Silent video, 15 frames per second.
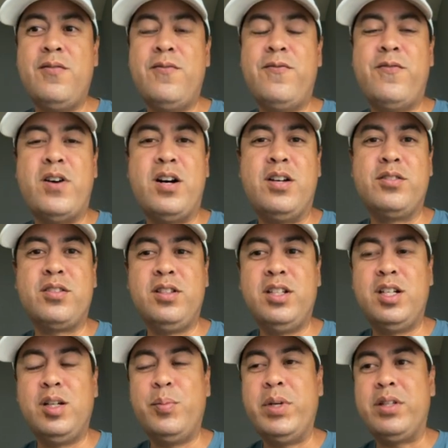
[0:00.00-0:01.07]
Falls a
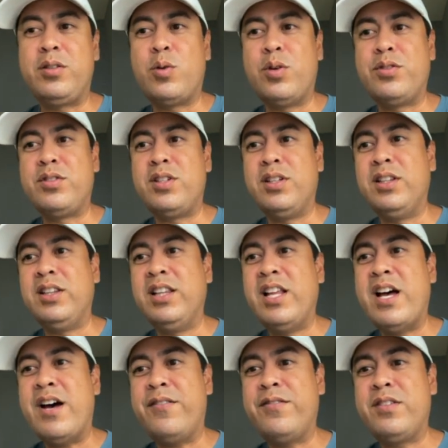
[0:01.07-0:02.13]
little bit towards the
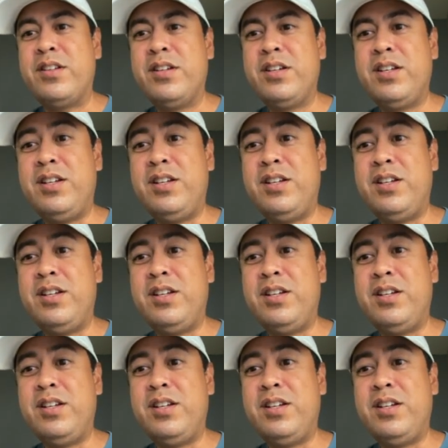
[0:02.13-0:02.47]
left.